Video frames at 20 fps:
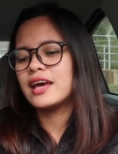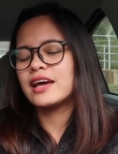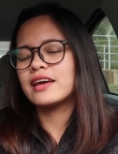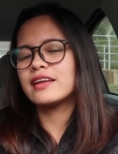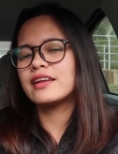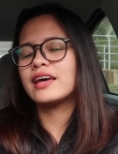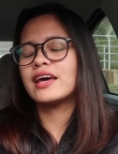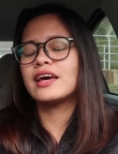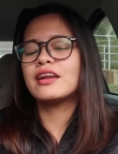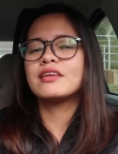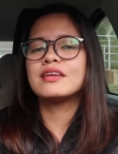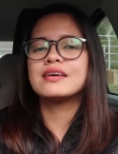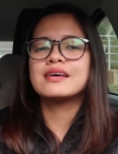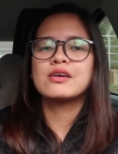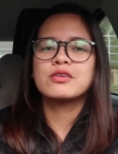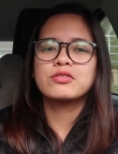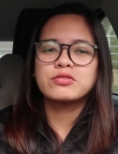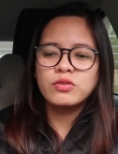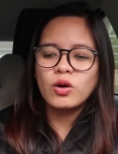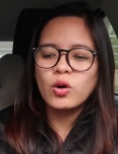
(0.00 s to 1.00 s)
And then
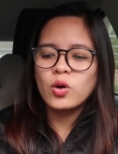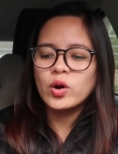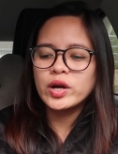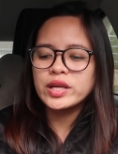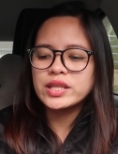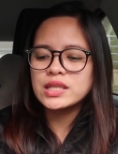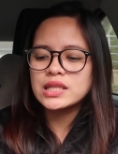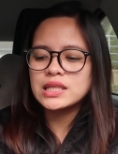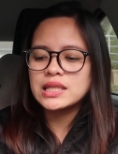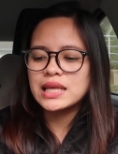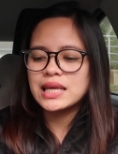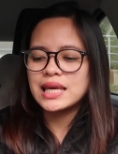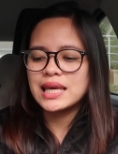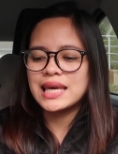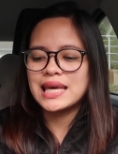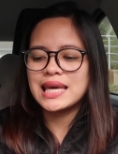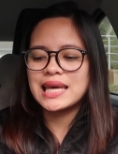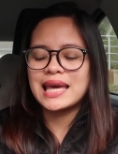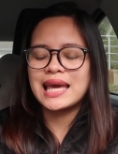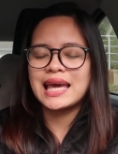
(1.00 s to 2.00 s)
fourth
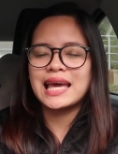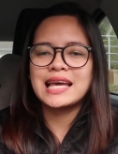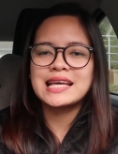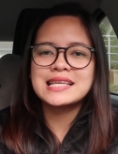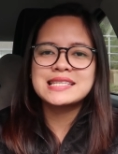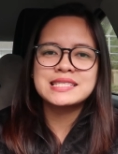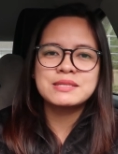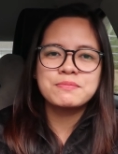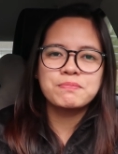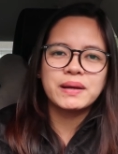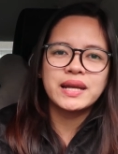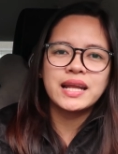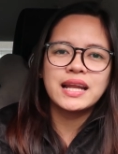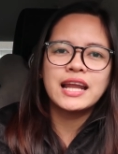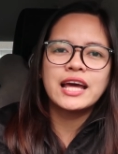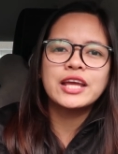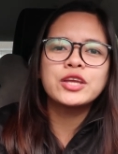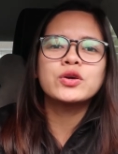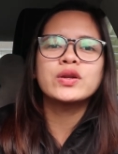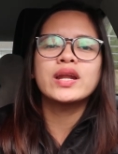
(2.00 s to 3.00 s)
is
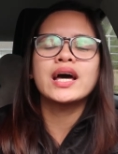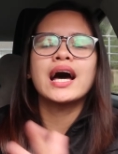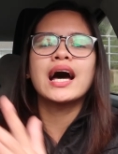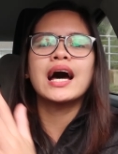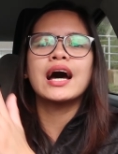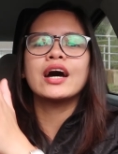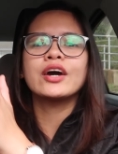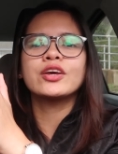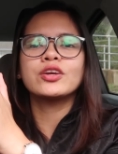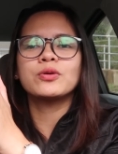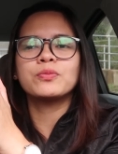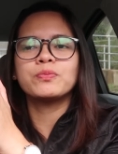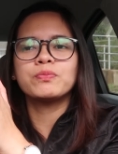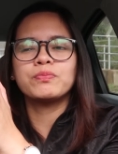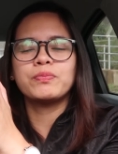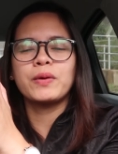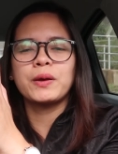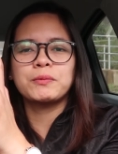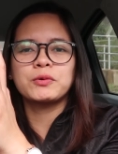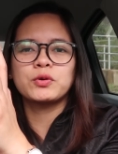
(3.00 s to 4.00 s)
padala nyo na your
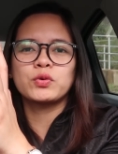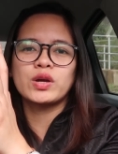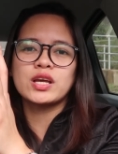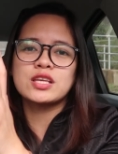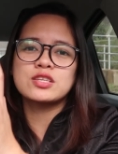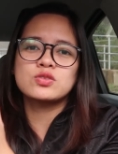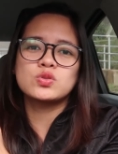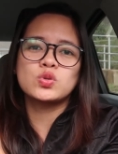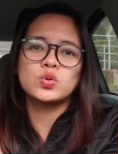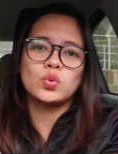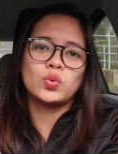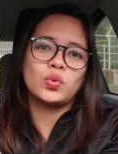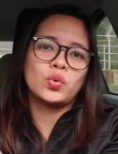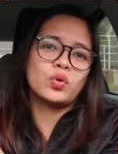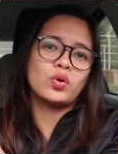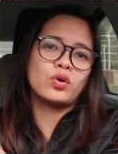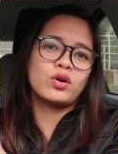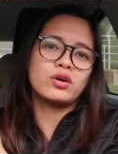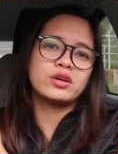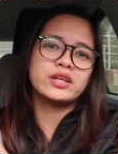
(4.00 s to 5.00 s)
paperwork
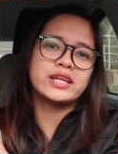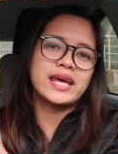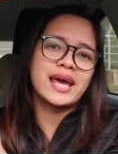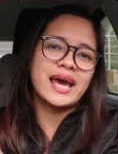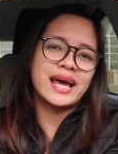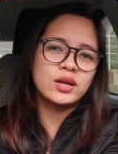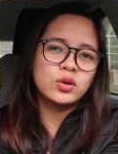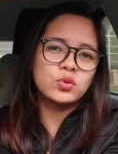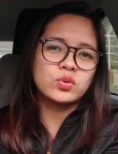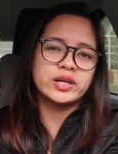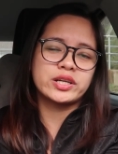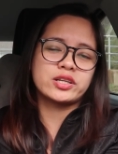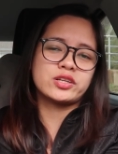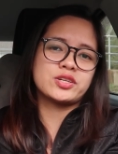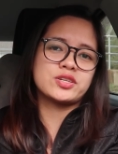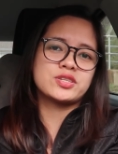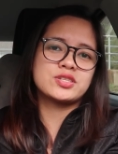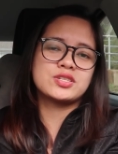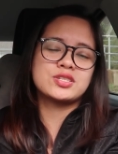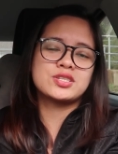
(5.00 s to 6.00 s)
to the
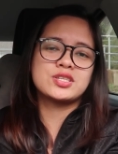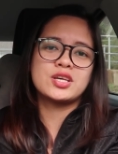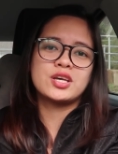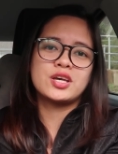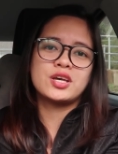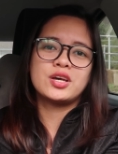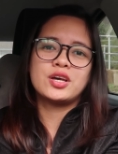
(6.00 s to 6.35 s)
headquarters